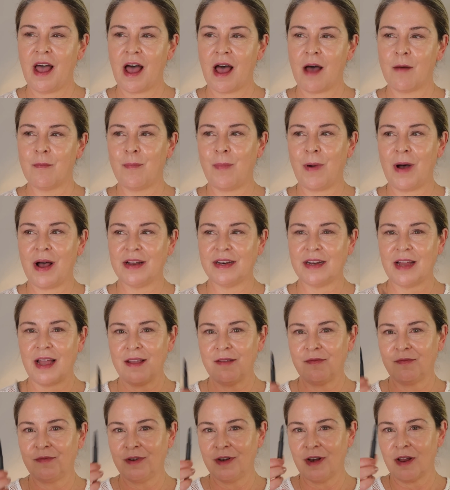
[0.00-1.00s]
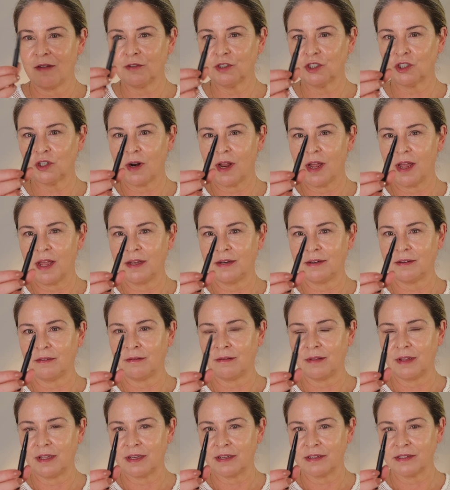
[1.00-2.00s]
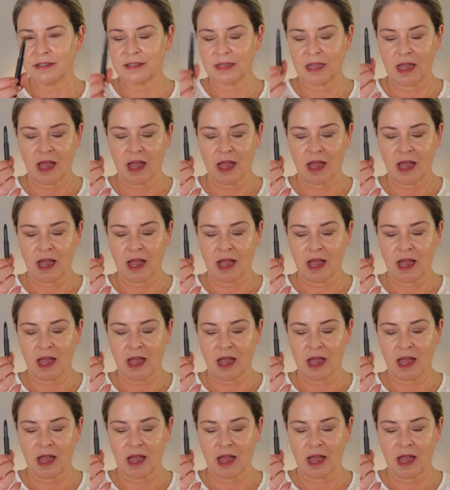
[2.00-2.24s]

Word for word: but I've never tried this.